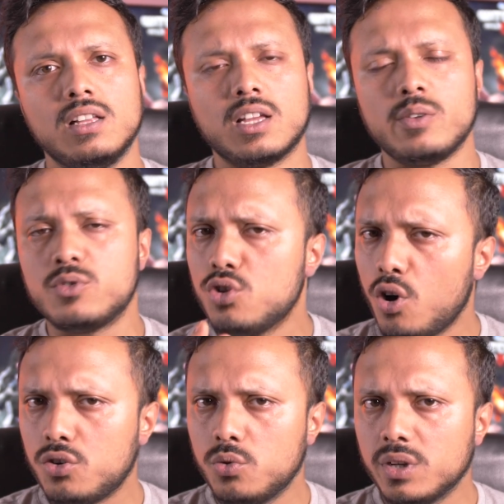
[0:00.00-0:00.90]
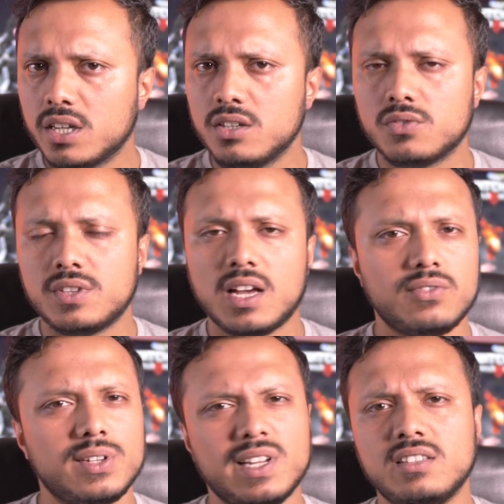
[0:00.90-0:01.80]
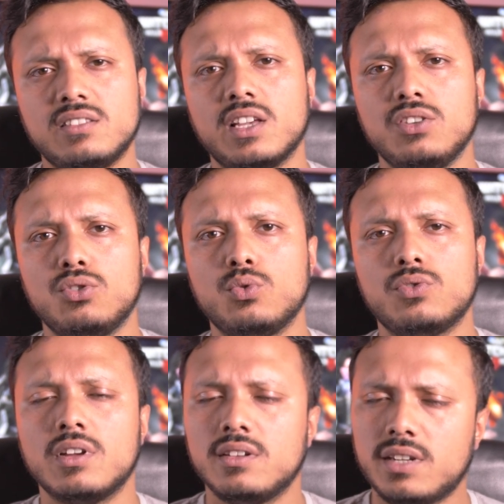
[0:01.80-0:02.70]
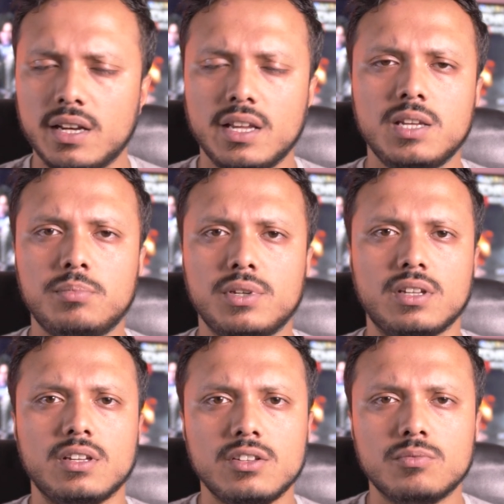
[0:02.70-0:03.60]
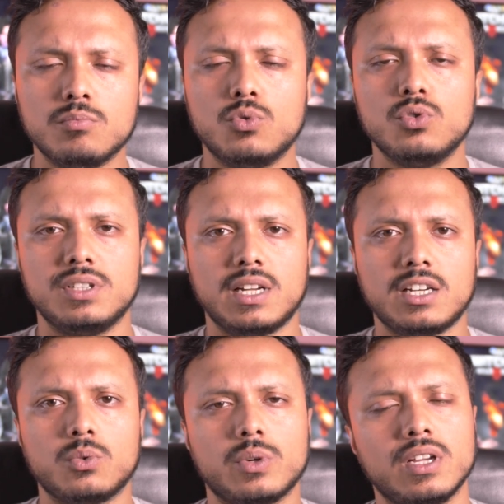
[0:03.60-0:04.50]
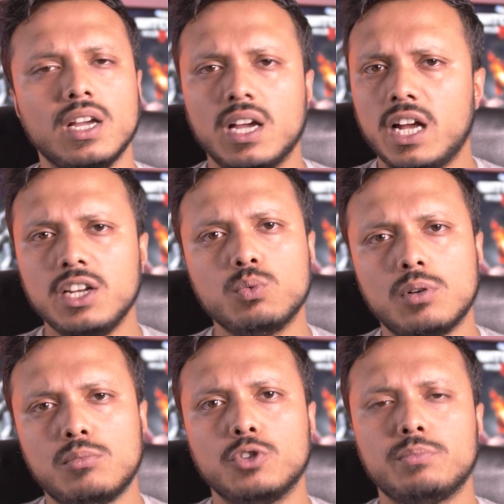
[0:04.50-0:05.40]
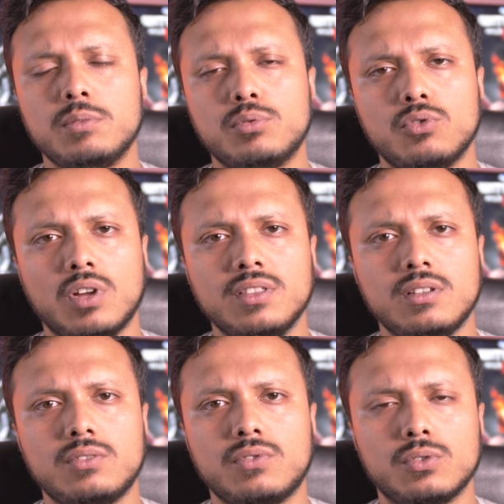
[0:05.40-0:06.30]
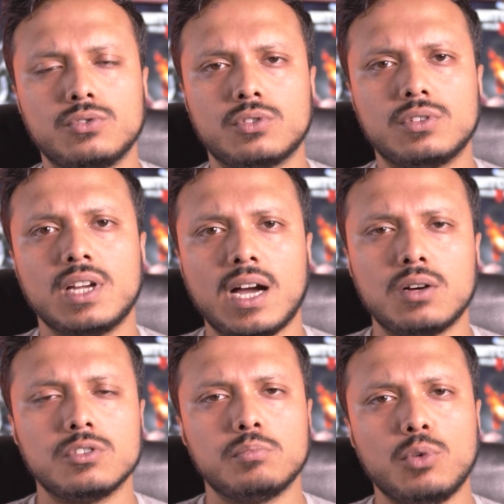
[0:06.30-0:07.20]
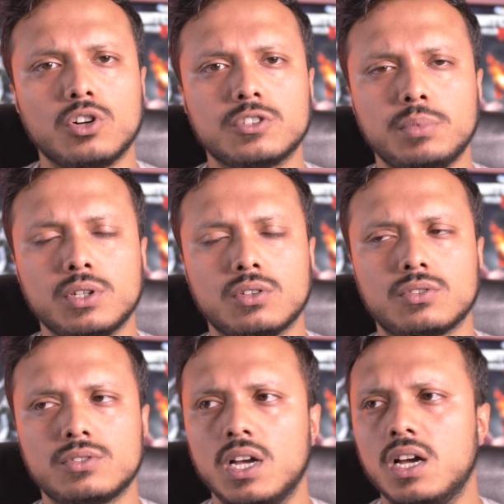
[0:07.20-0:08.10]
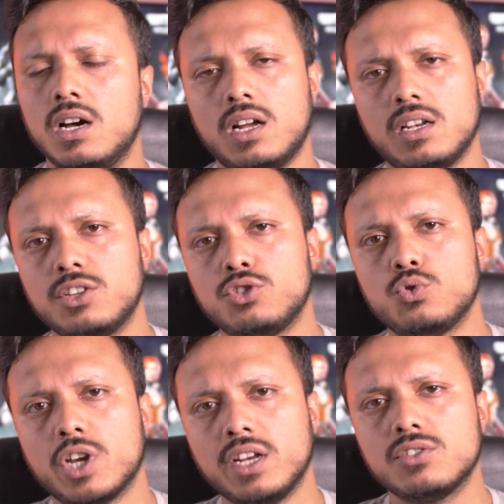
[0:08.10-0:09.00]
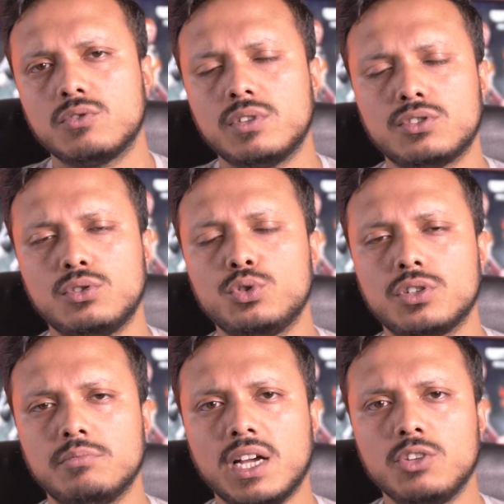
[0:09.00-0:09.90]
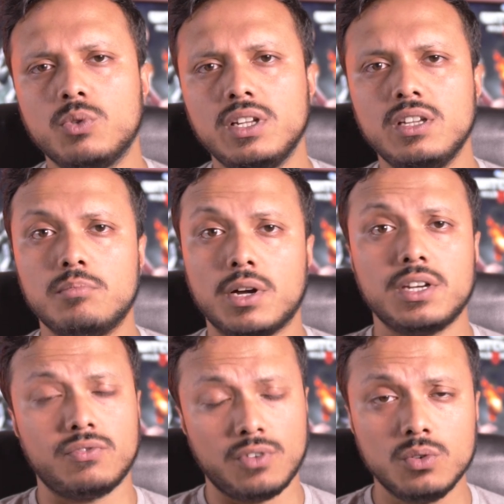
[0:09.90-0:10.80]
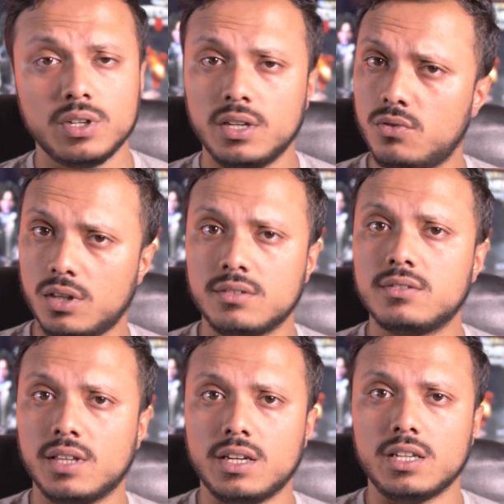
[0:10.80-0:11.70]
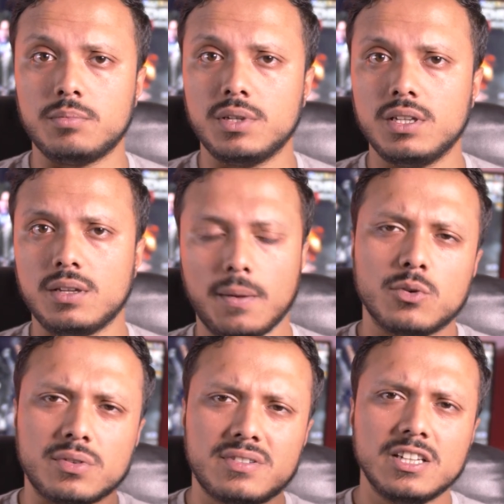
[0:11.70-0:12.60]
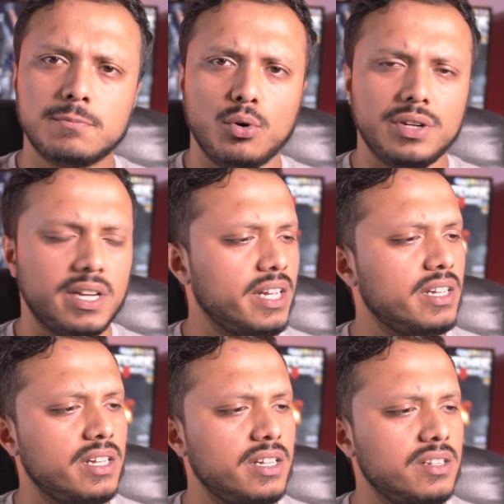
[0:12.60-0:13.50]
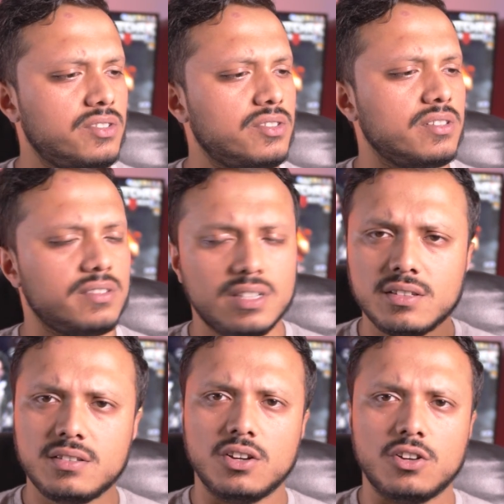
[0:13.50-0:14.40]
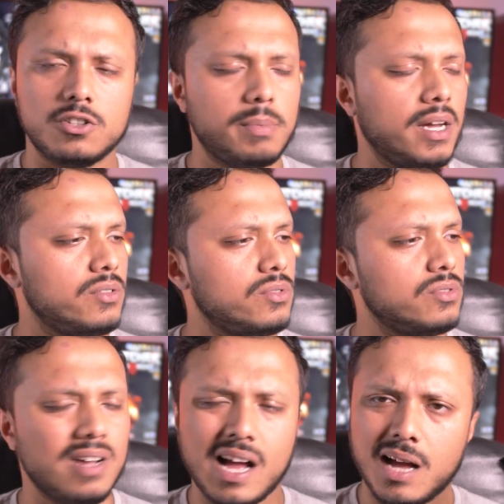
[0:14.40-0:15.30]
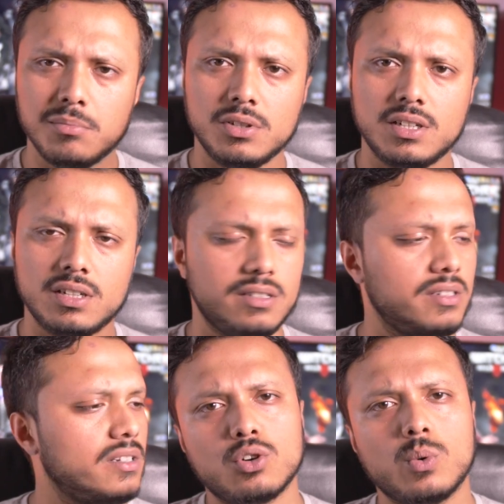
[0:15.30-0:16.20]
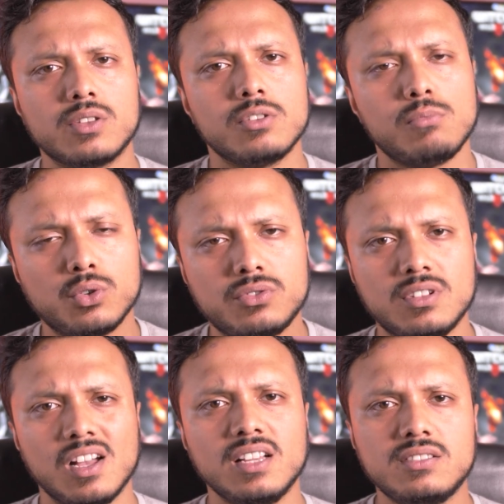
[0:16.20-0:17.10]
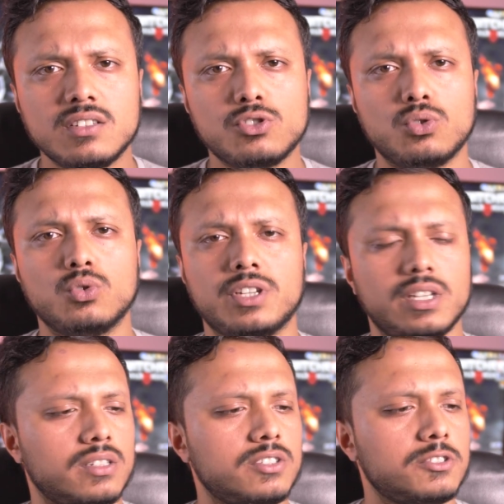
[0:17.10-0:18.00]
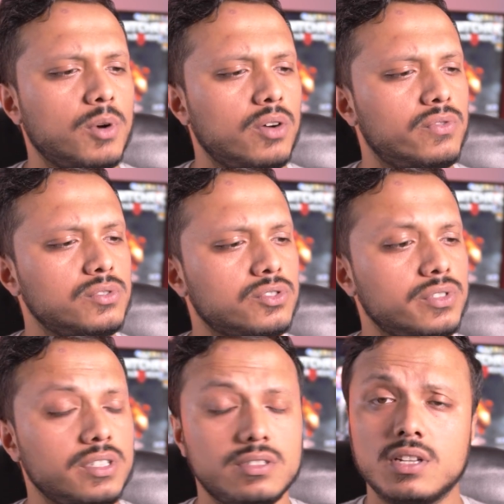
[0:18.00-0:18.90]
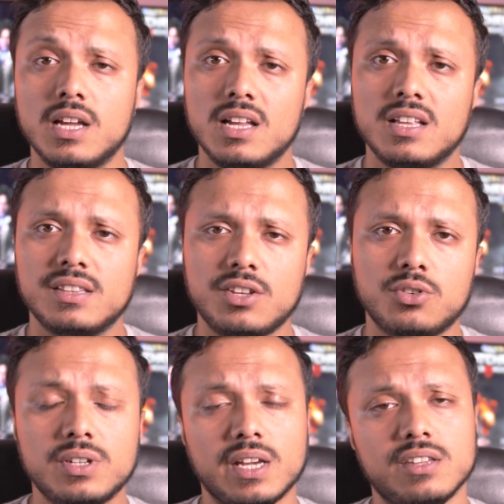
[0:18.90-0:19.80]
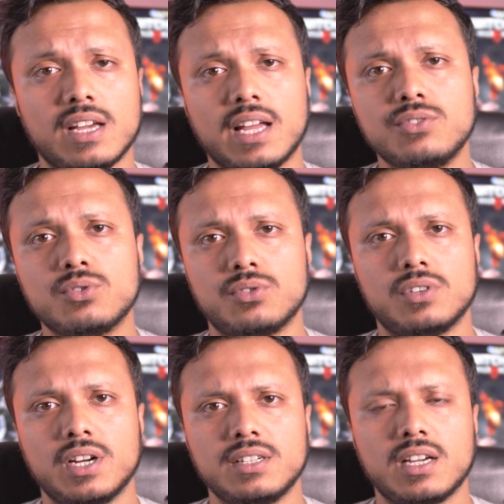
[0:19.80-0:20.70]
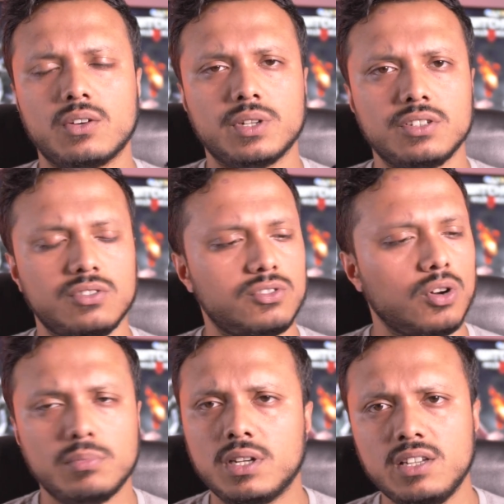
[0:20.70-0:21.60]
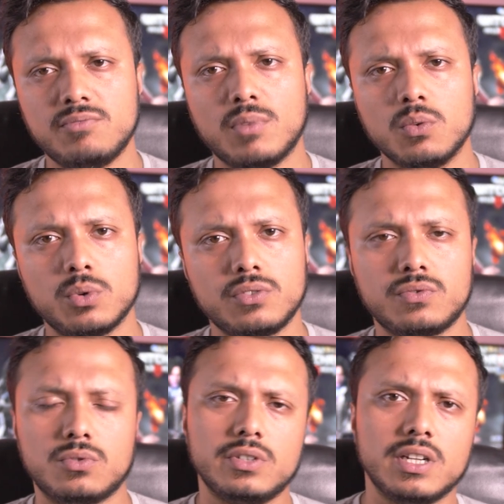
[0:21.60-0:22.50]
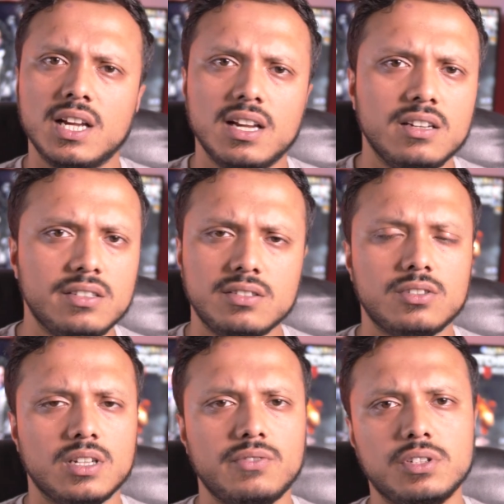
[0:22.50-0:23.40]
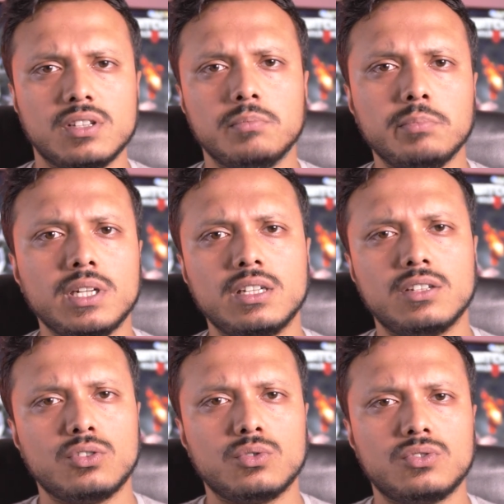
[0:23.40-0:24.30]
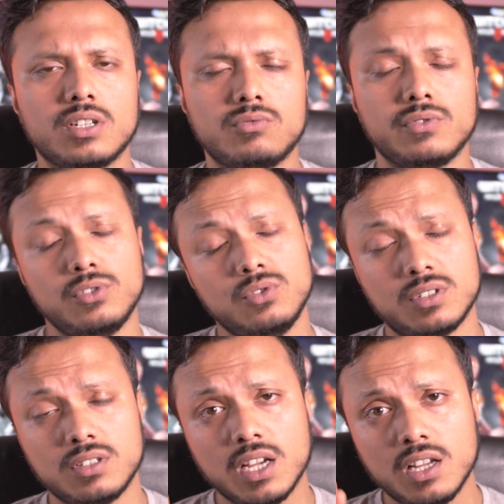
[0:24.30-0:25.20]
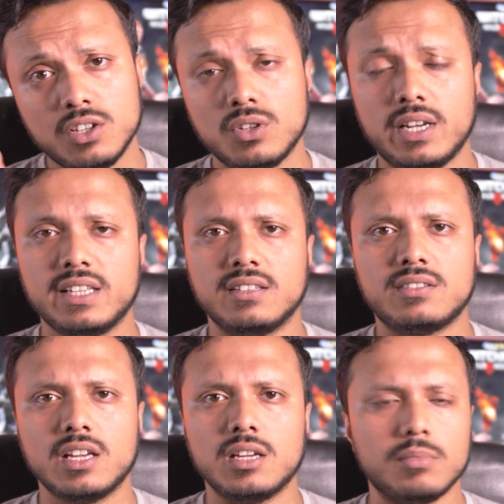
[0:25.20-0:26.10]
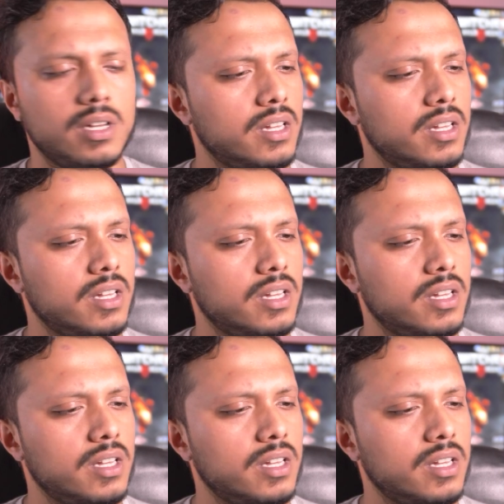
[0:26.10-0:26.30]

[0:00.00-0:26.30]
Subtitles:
Now if you're not doing any of that for day-to-day use, 1080p is more than adequate, and it's what most people run these phones on out of the box, because unless you change the resolution manually, by default it runs 1080p. So 6.8 inch 60Hz panel, AMOLED, one of the most nicest looking smartphone screens that you could get your hands on right now. And don't believe my word for it, listen to every other million Note 10 reviews and you'll hear the same.